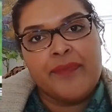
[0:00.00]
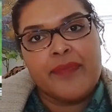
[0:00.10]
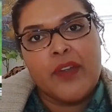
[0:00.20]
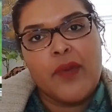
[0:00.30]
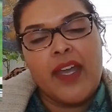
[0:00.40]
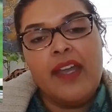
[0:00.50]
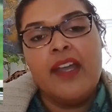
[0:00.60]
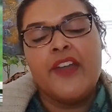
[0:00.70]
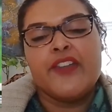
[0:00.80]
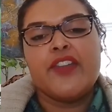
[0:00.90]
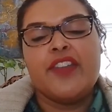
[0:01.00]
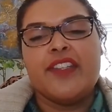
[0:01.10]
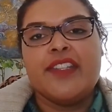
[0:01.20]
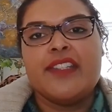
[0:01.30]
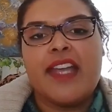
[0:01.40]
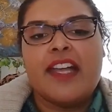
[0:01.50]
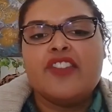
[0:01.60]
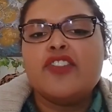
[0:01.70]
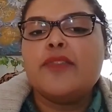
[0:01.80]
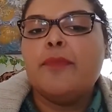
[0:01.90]
Okay, so this is us
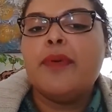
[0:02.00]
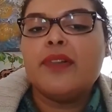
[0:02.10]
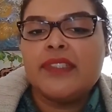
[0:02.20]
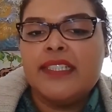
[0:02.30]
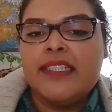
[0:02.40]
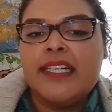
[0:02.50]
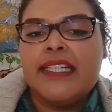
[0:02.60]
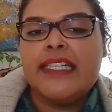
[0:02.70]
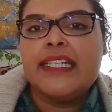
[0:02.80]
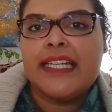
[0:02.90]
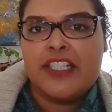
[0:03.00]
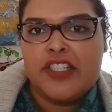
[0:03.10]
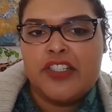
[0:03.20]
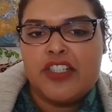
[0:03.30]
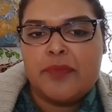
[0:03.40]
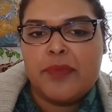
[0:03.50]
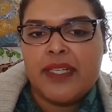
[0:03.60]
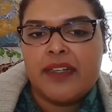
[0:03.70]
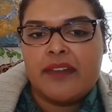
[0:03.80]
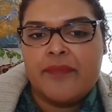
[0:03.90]
just building a relationship here.